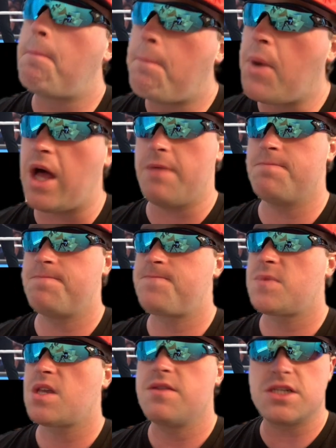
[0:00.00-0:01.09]
But
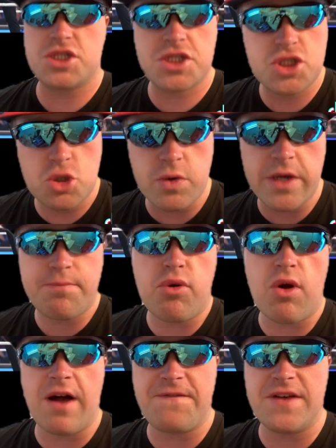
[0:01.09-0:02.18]
the Street
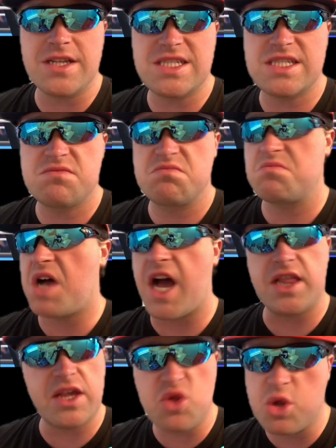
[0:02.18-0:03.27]
Profits, I
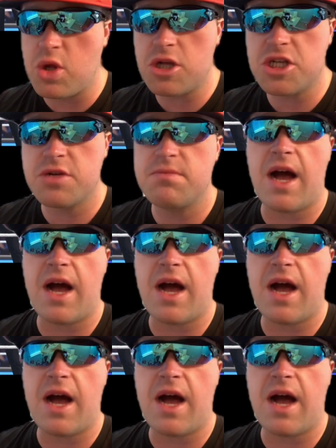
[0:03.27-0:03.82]
like the look.